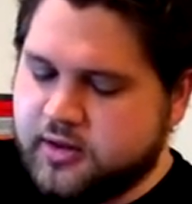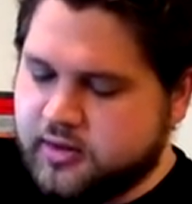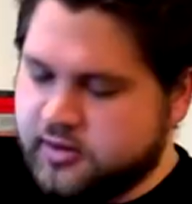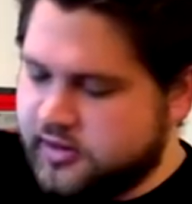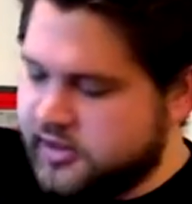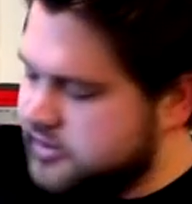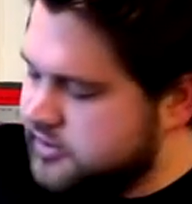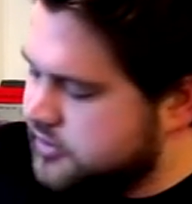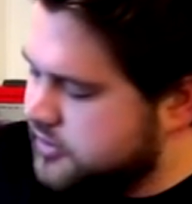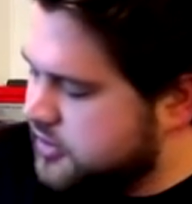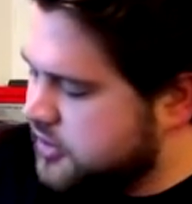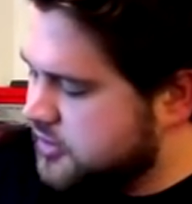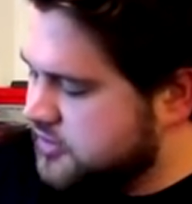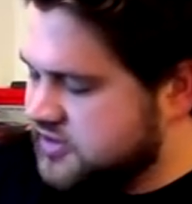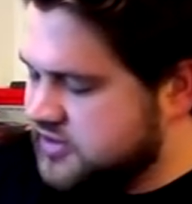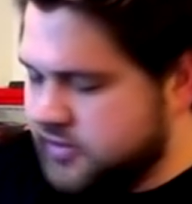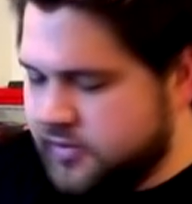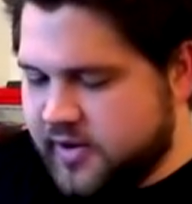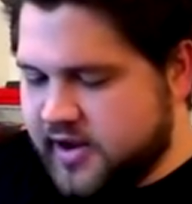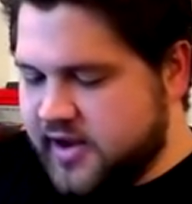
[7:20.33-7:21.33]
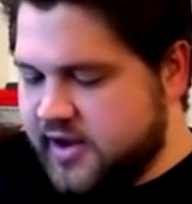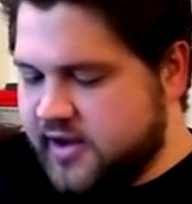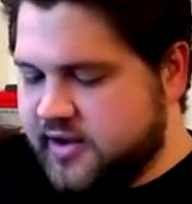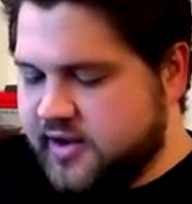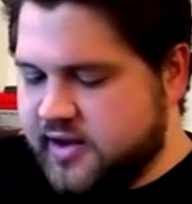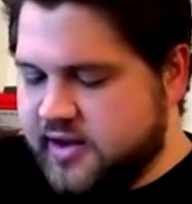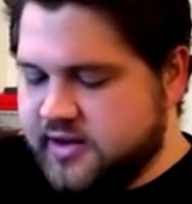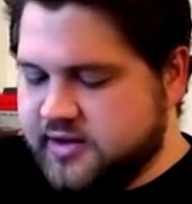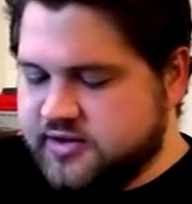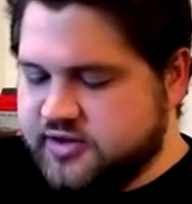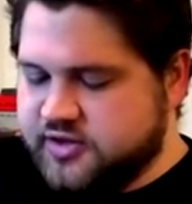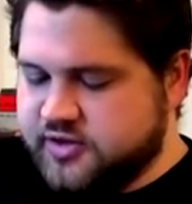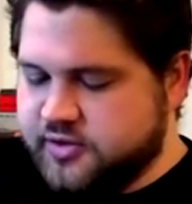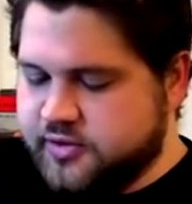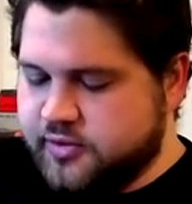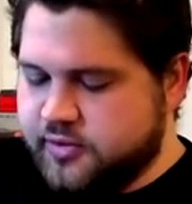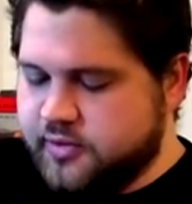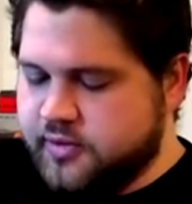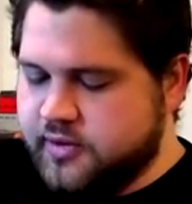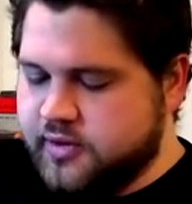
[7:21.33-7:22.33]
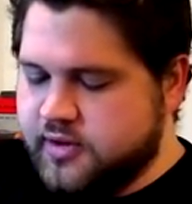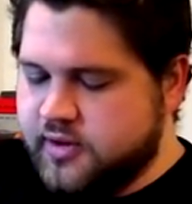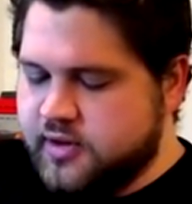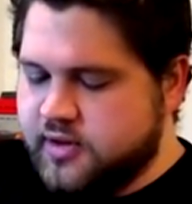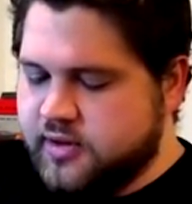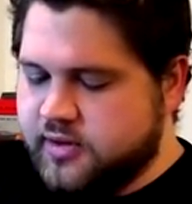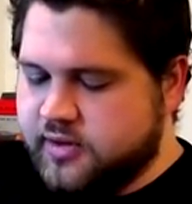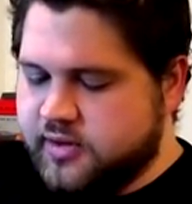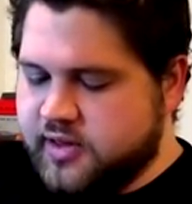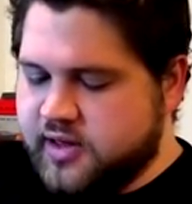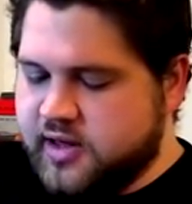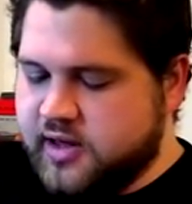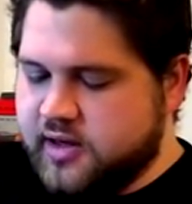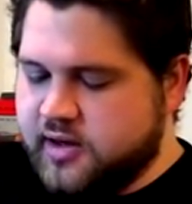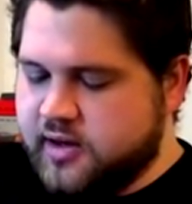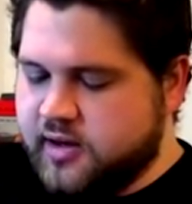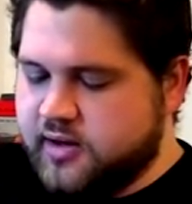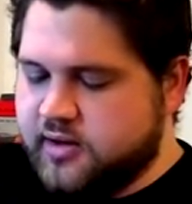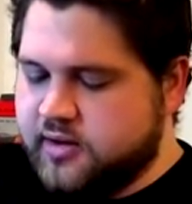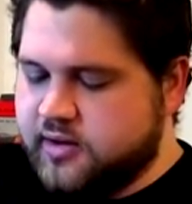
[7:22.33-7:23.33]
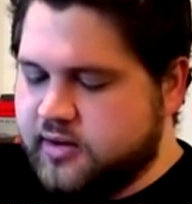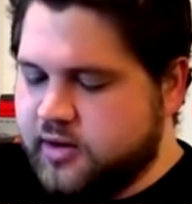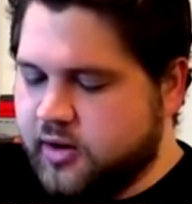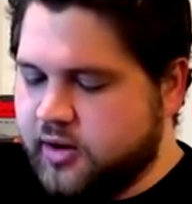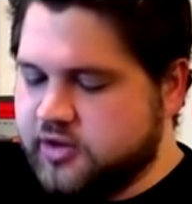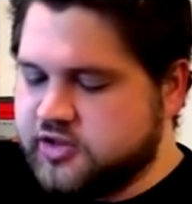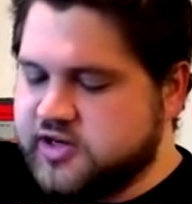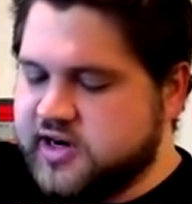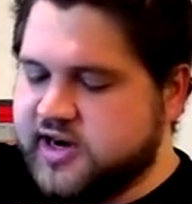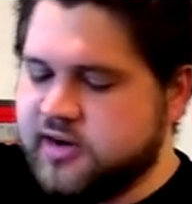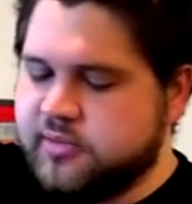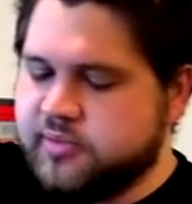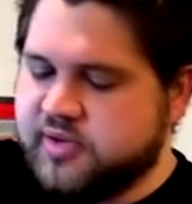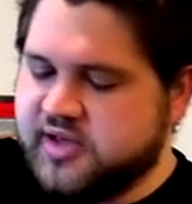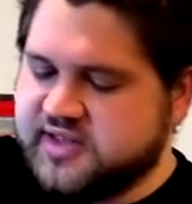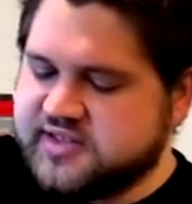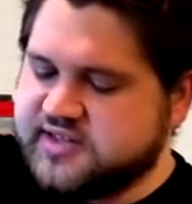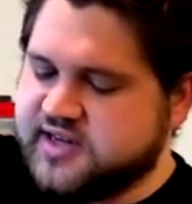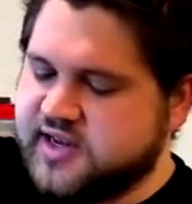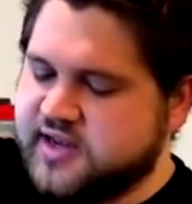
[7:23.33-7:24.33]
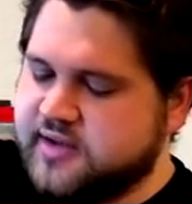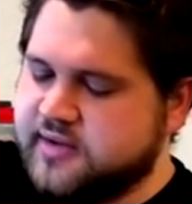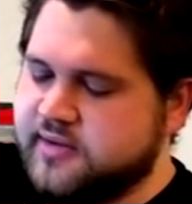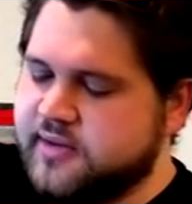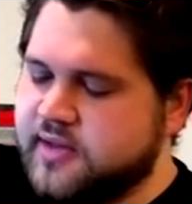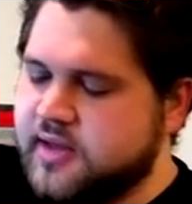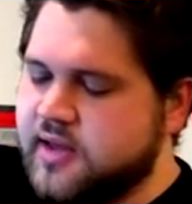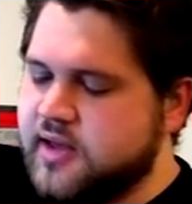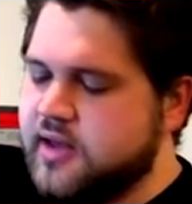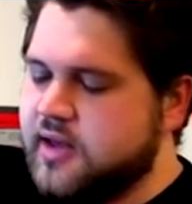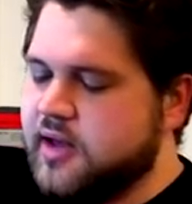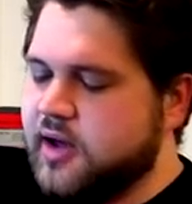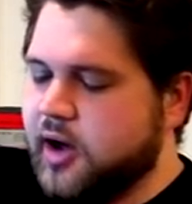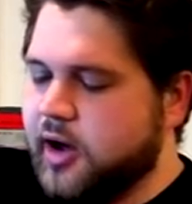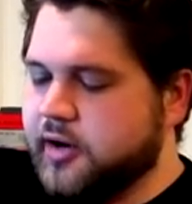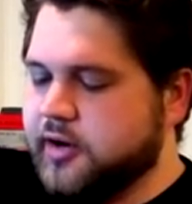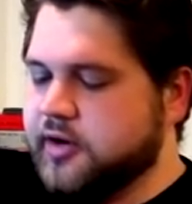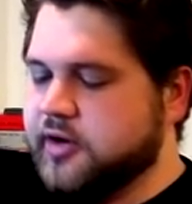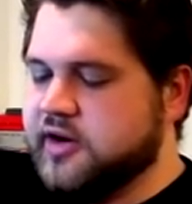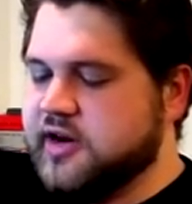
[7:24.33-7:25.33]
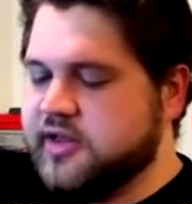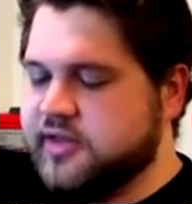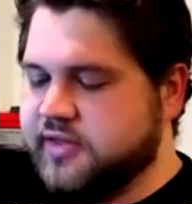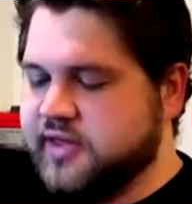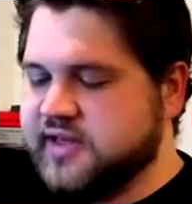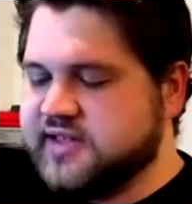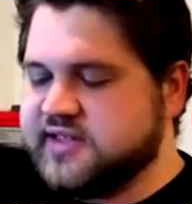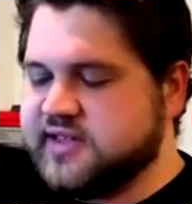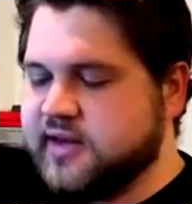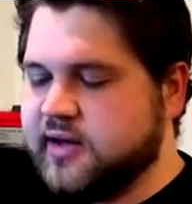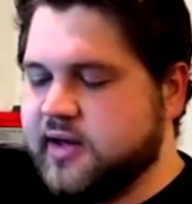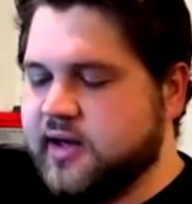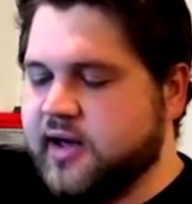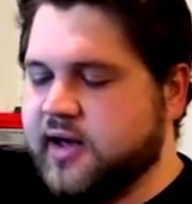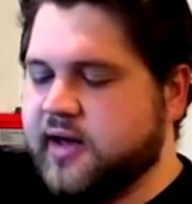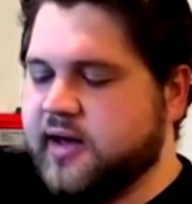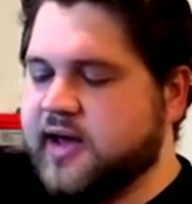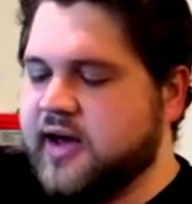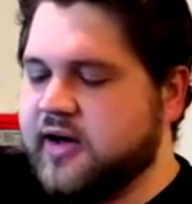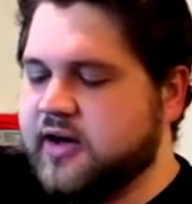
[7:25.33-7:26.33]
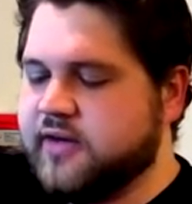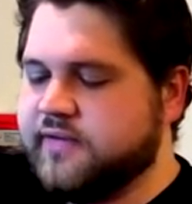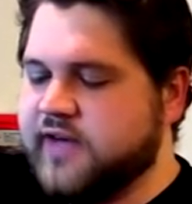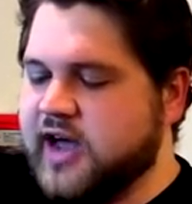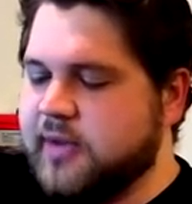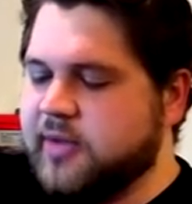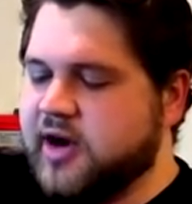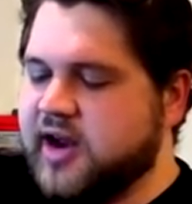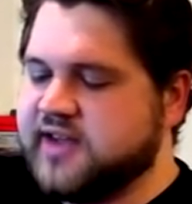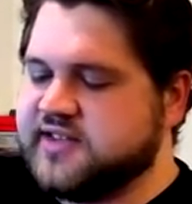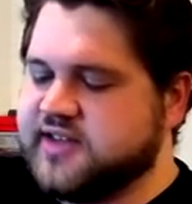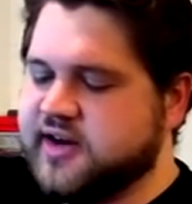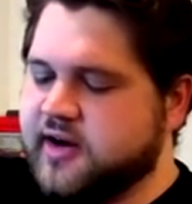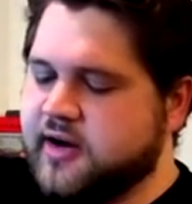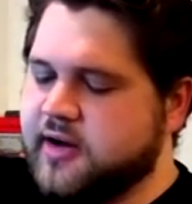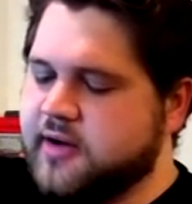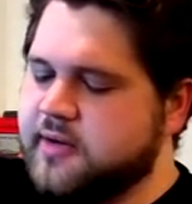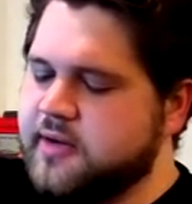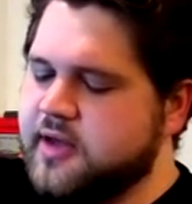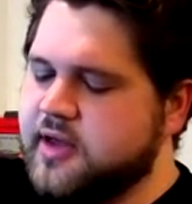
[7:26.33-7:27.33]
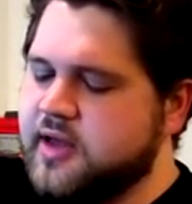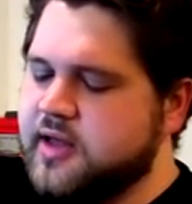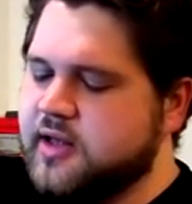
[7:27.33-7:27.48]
link the Couse away into the Guardragon Pisty underneath this Halqifibrax arrow,